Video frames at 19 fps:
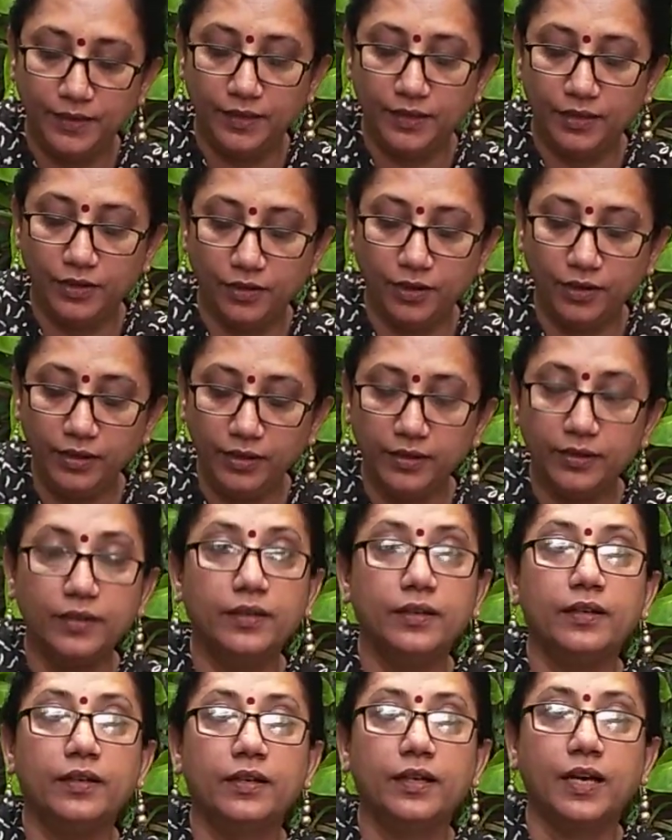your
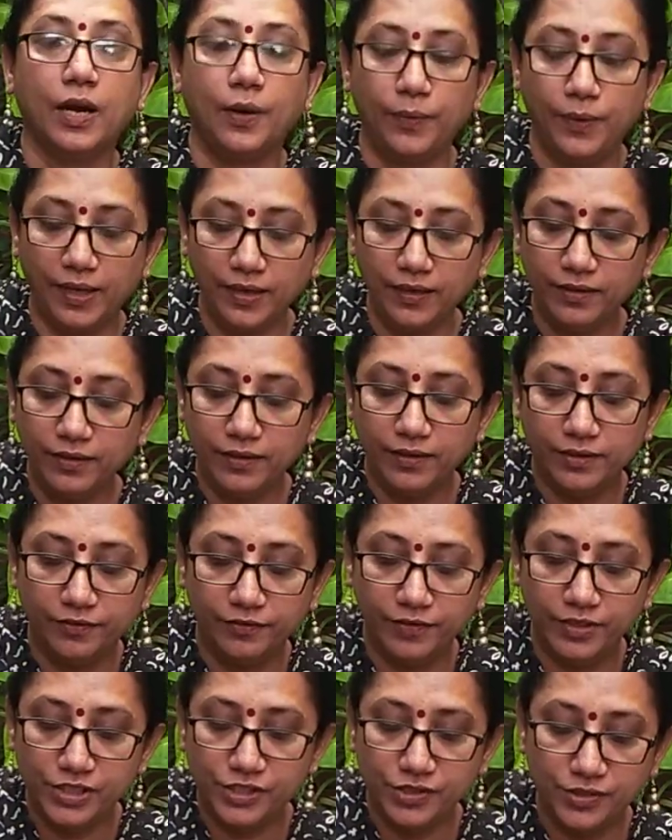cow dung,
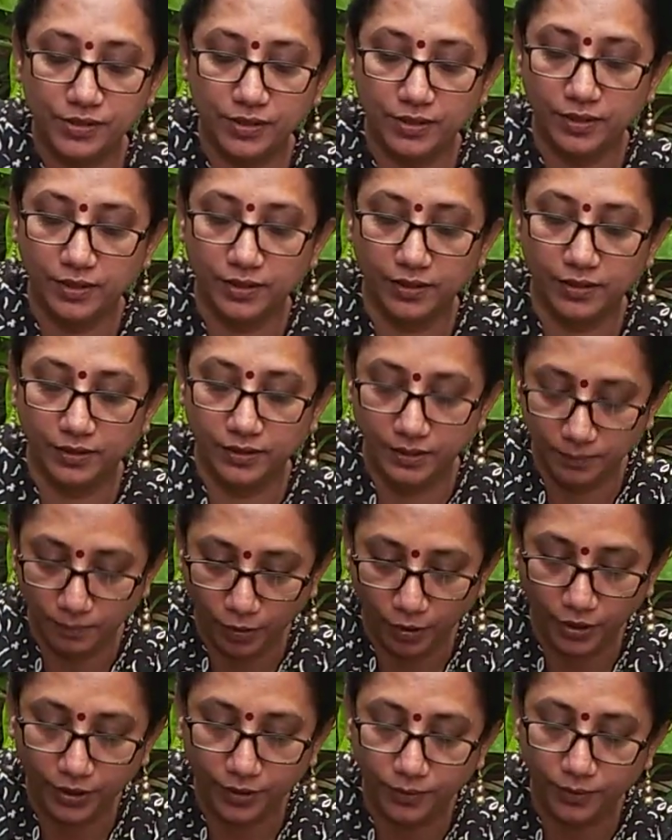which
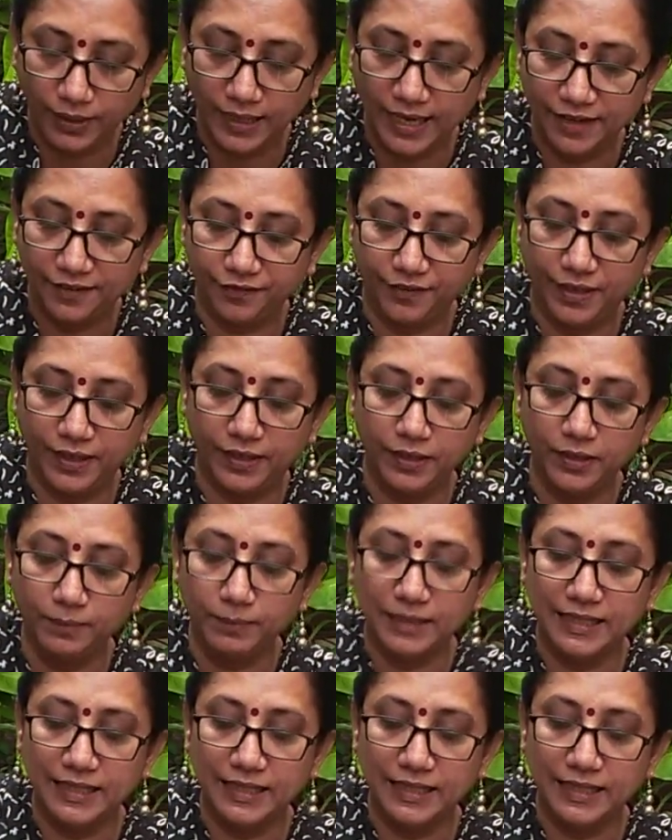morning only I have taken,